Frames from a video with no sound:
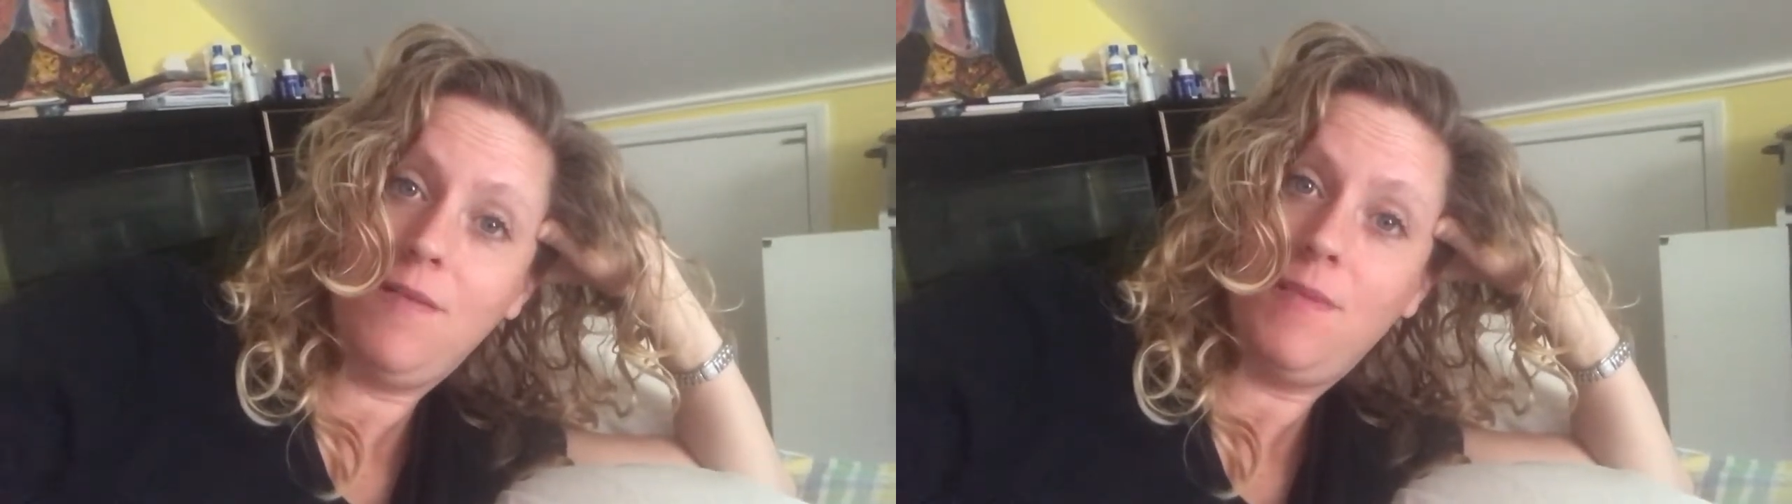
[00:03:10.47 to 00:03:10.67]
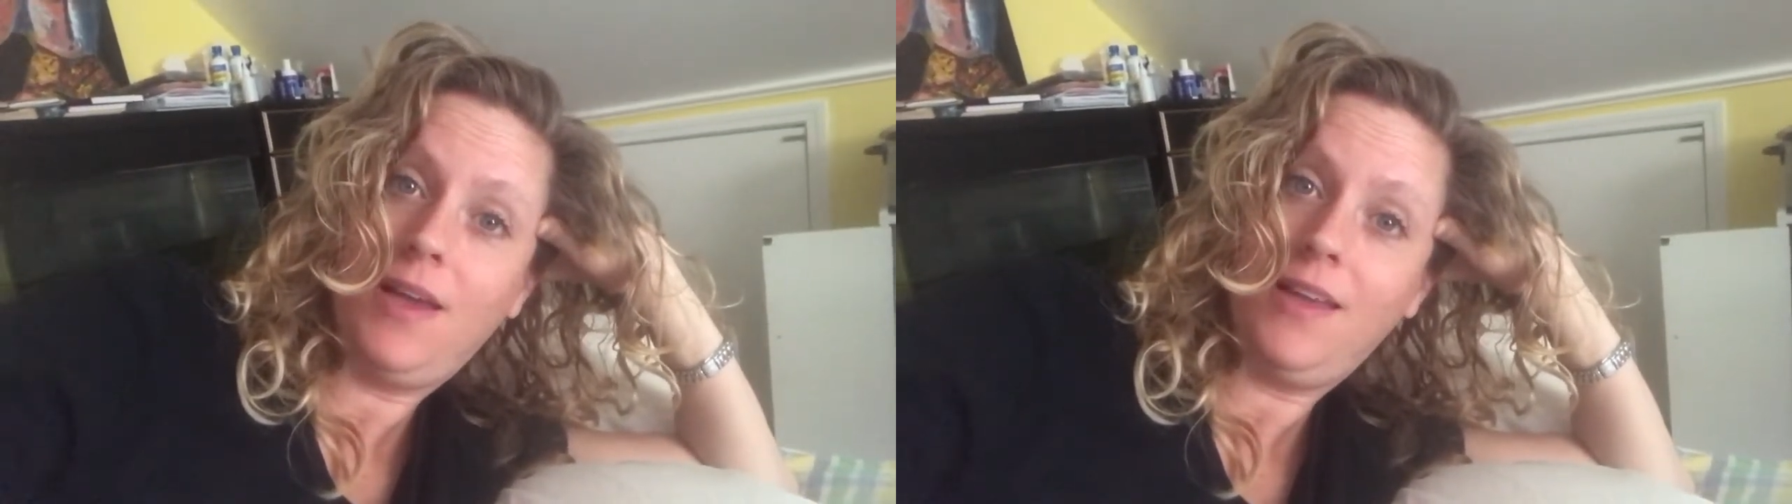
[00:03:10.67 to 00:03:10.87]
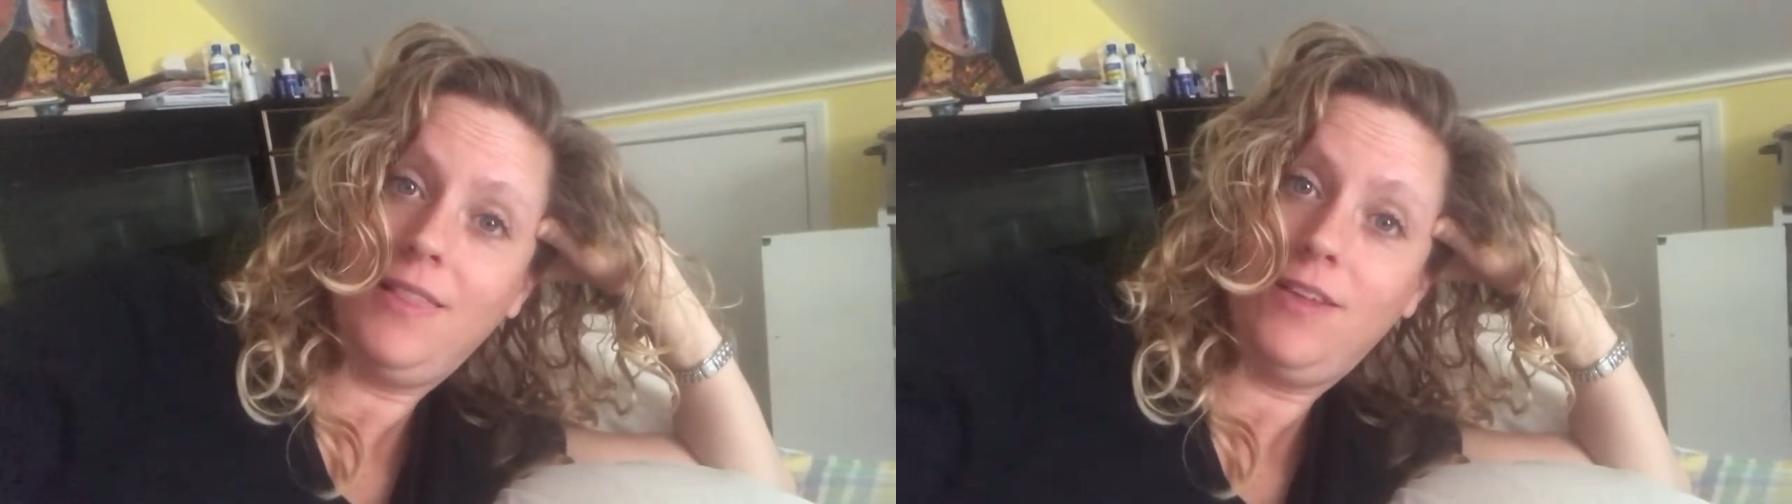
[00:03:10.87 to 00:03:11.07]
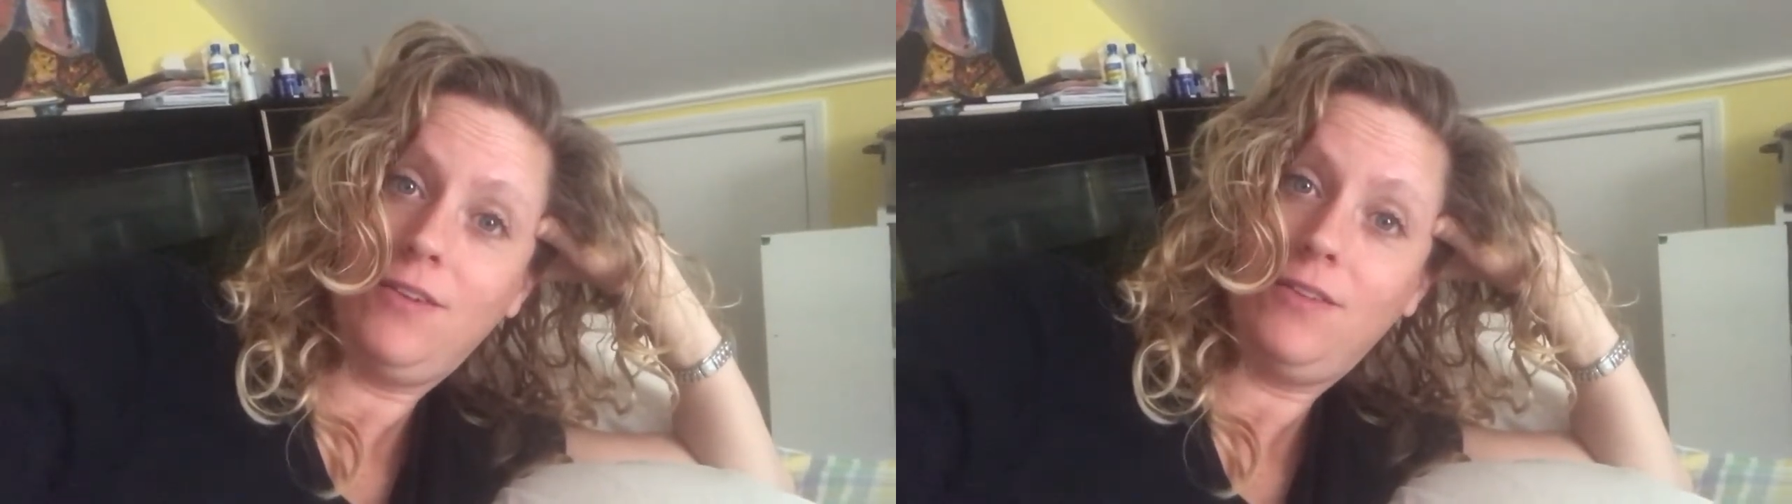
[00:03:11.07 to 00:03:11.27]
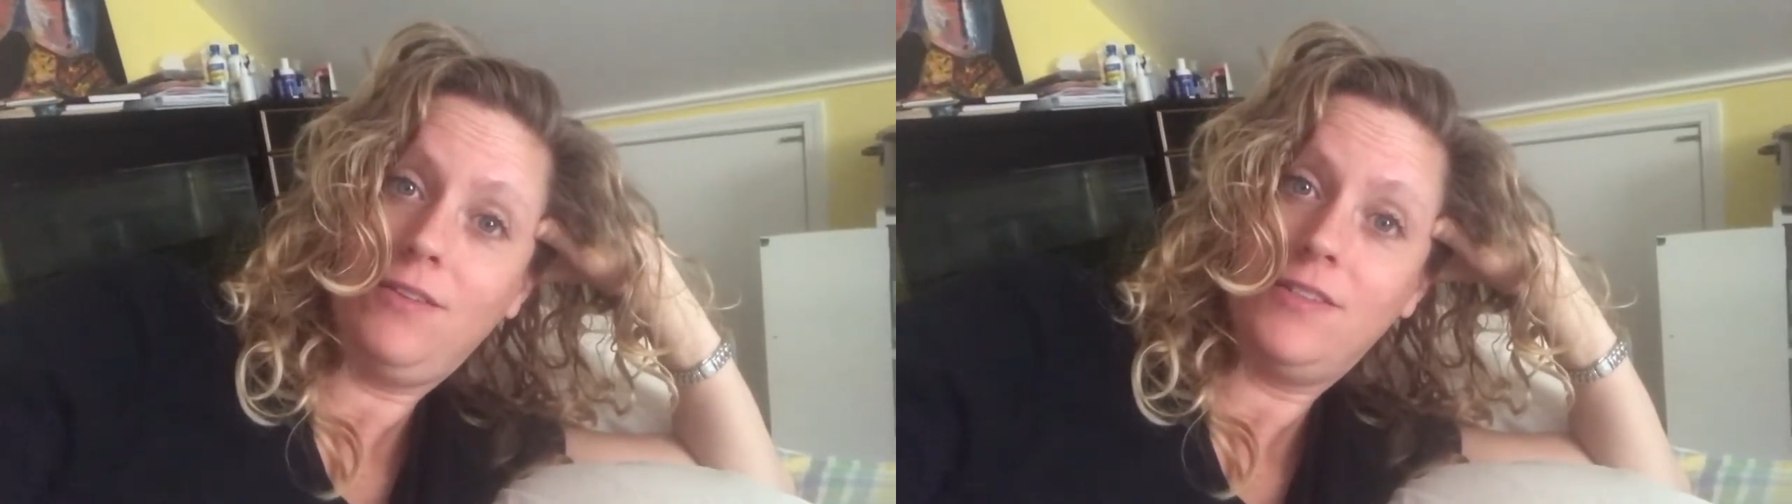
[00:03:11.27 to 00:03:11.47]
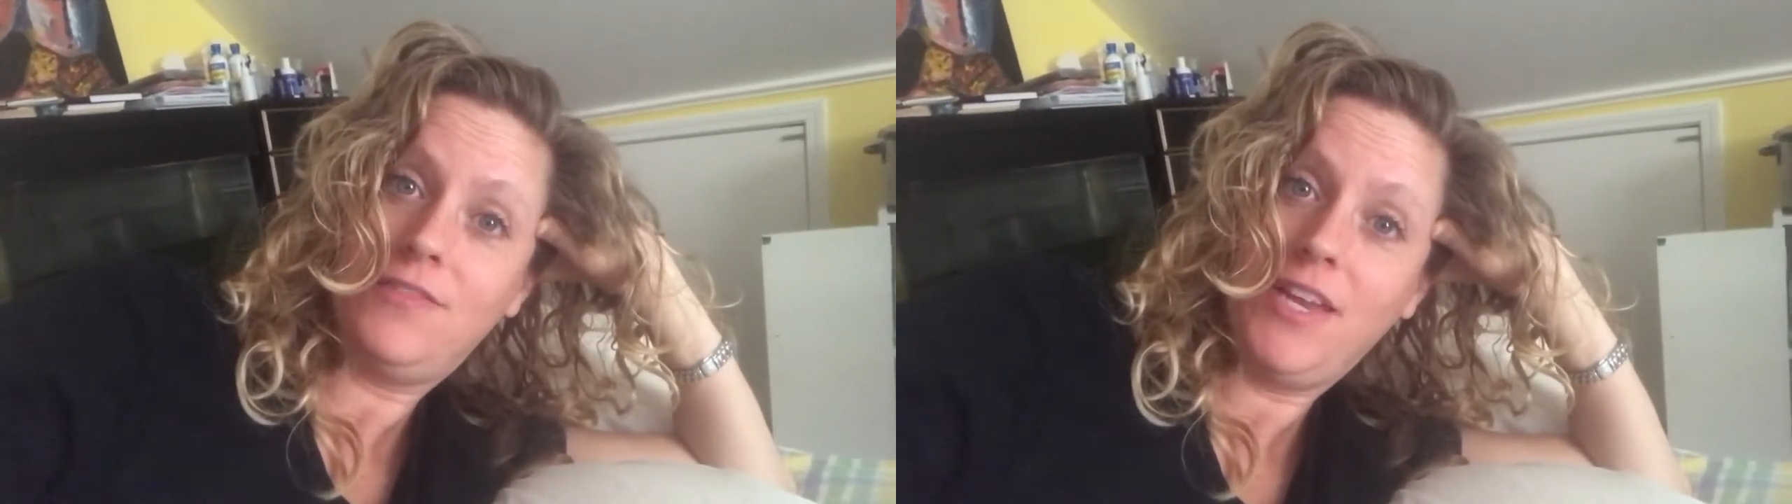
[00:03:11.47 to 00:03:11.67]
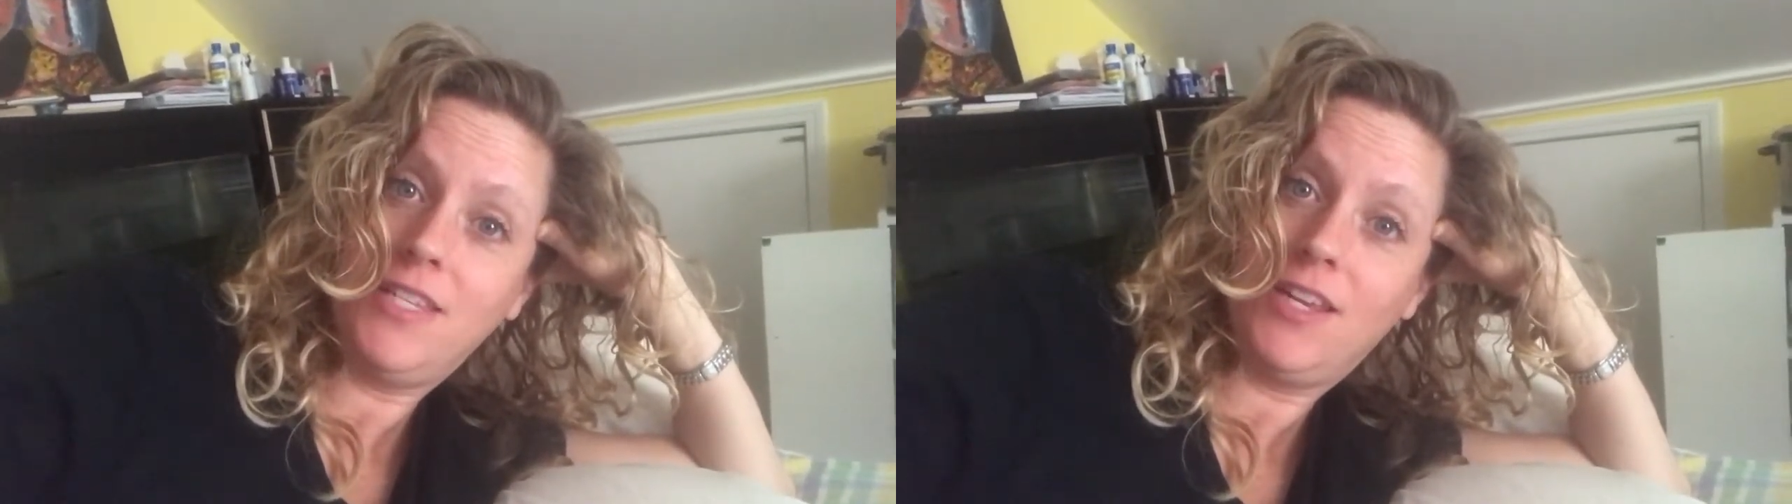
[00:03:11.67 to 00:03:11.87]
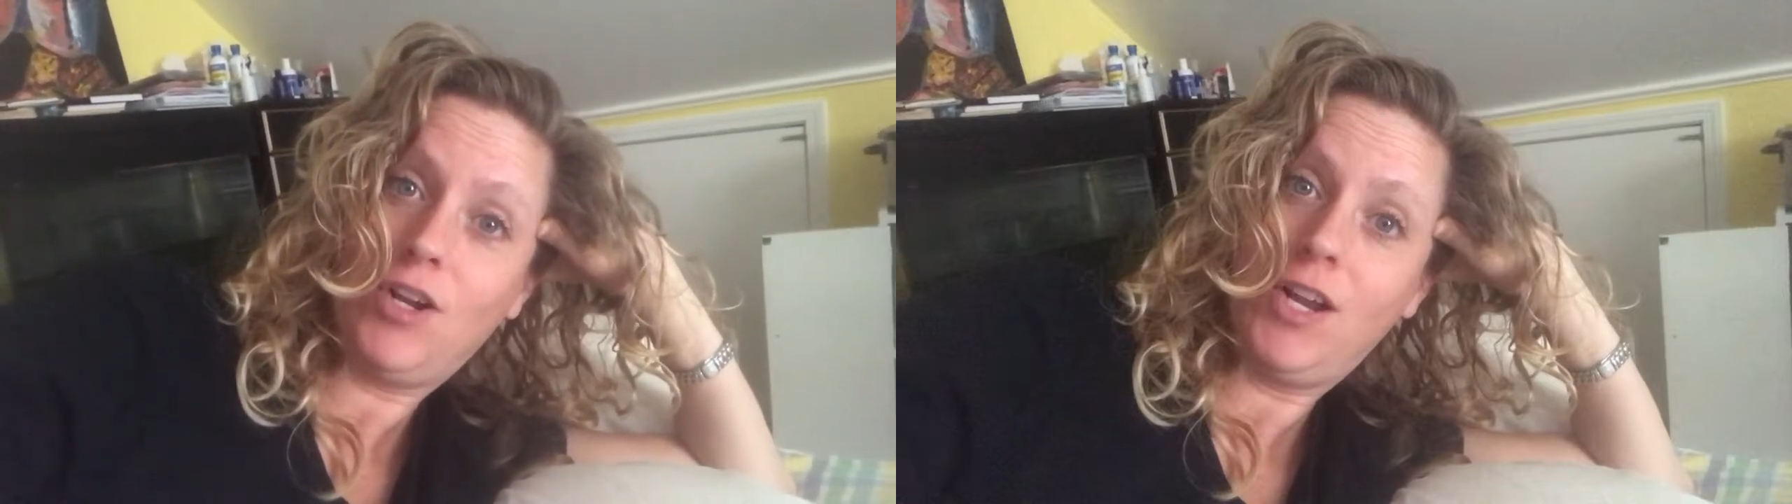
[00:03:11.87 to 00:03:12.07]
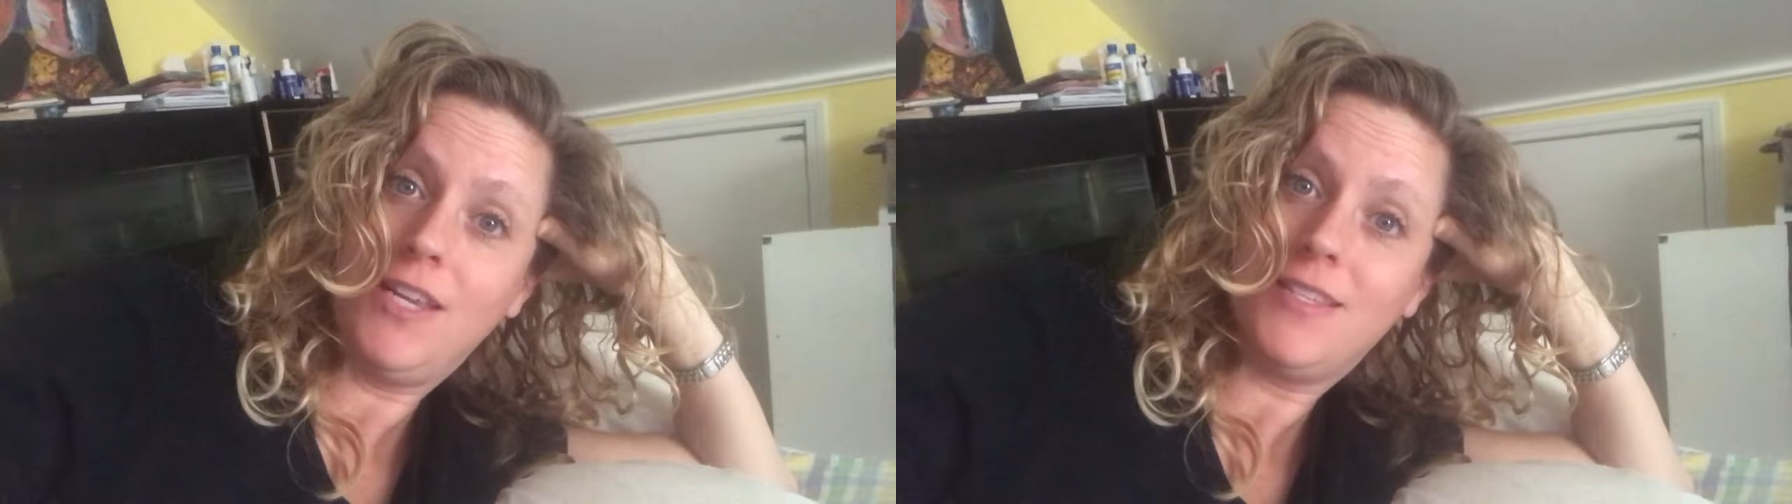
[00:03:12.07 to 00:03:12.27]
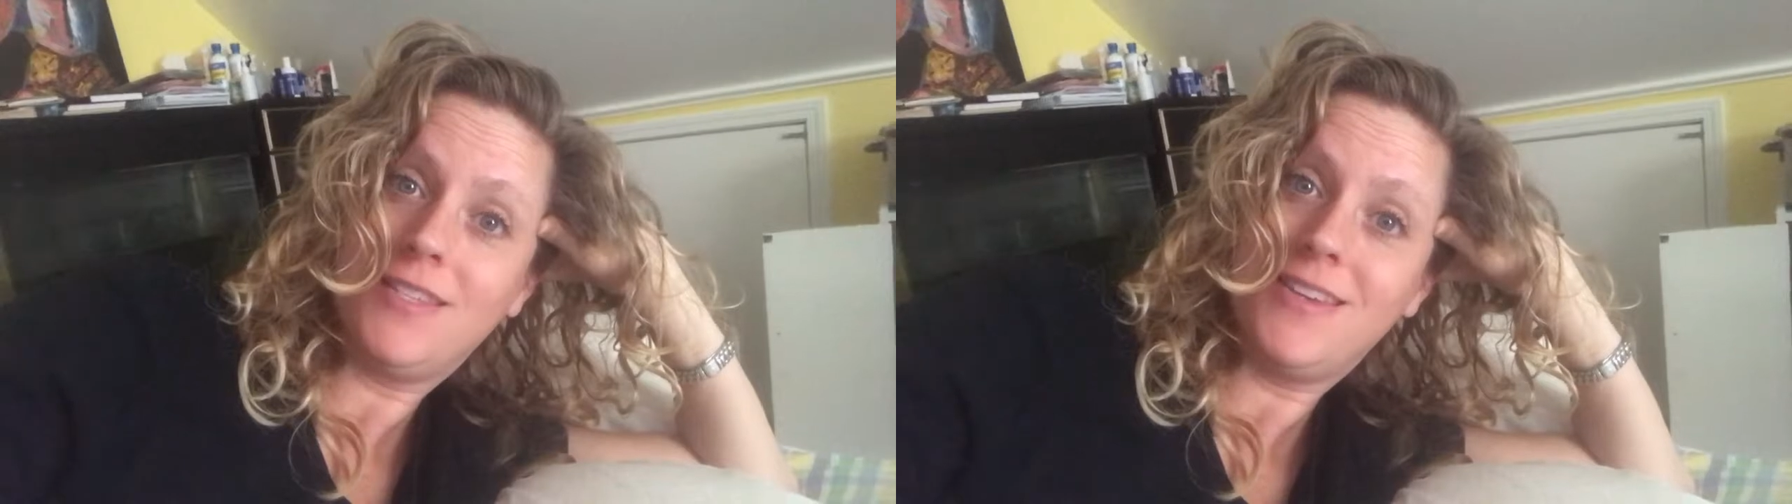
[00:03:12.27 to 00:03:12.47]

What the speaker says: my little device here is